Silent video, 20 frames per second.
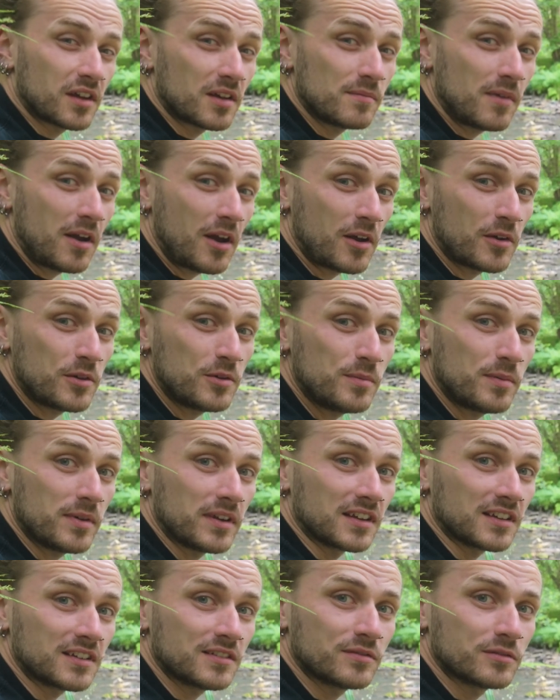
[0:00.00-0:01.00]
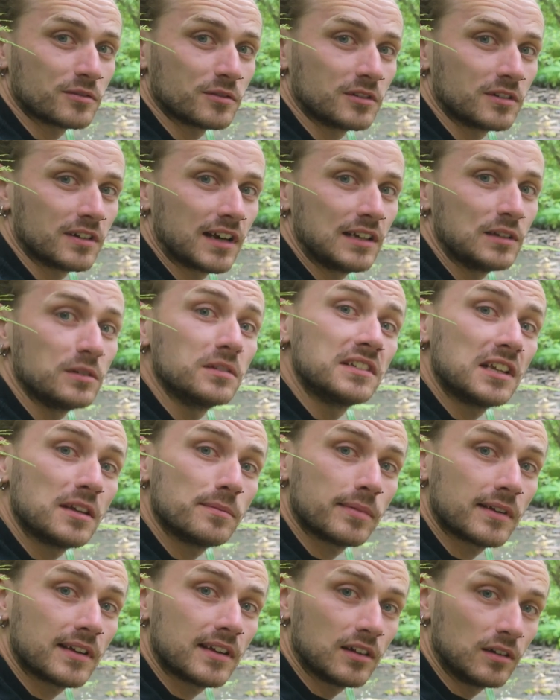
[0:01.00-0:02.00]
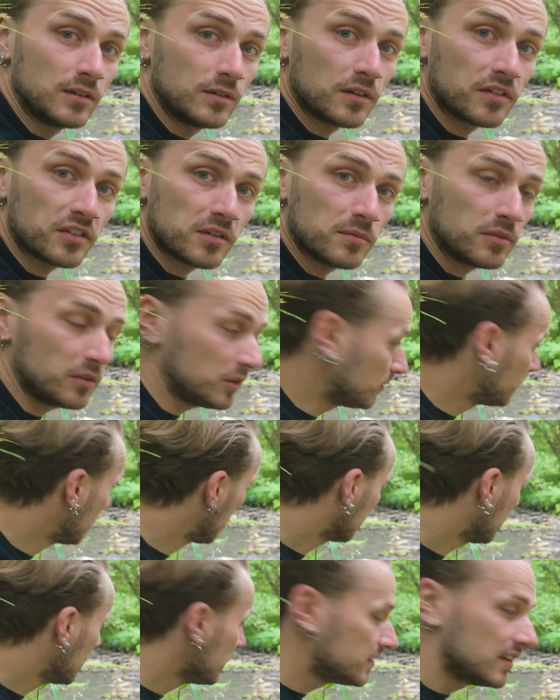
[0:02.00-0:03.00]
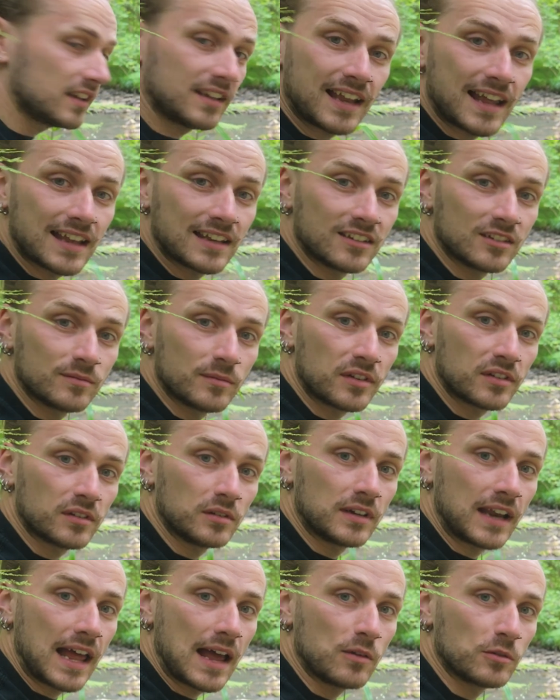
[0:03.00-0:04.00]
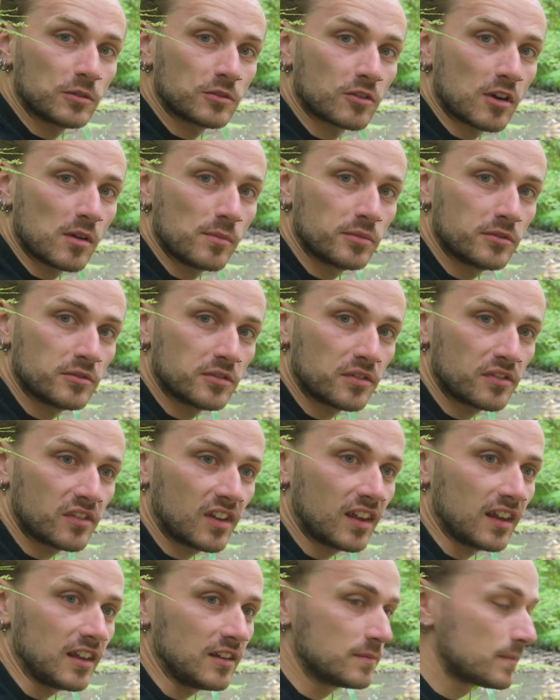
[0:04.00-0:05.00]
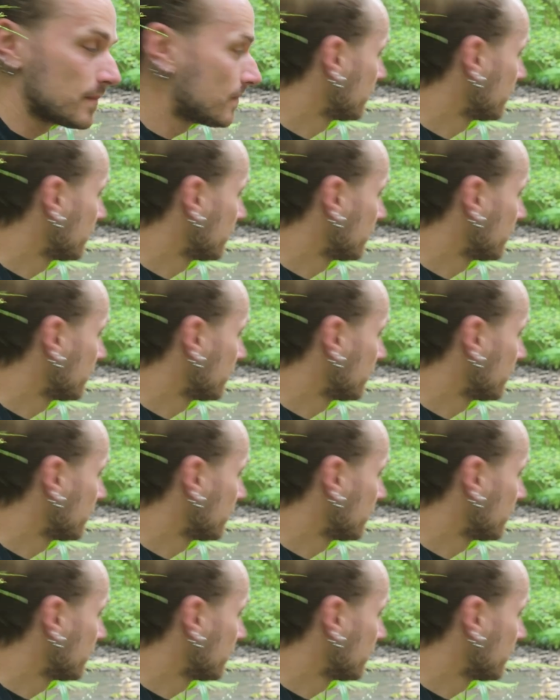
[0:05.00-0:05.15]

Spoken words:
I'm hoping for a little dipper or some sort of wildlife to land on this little outcrop just here.